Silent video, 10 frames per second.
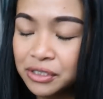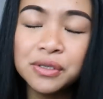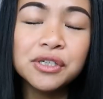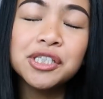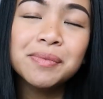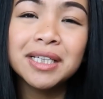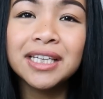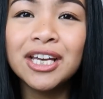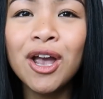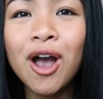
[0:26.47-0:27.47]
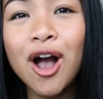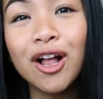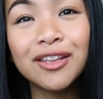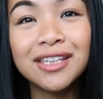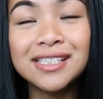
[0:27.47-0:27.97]
So ultimately,
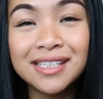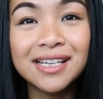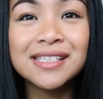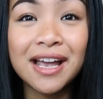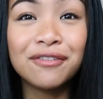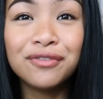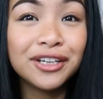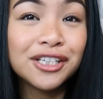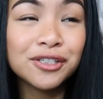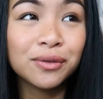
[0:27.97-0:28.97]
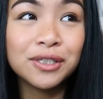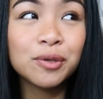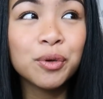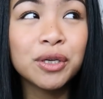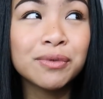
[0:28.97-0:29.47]
all of these things I finished. So these
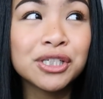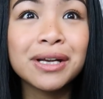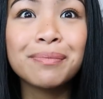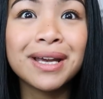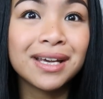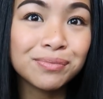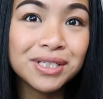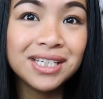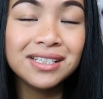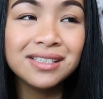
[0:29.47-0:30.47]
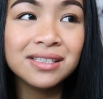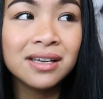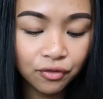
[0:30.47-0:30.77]
are pretty much like my empties.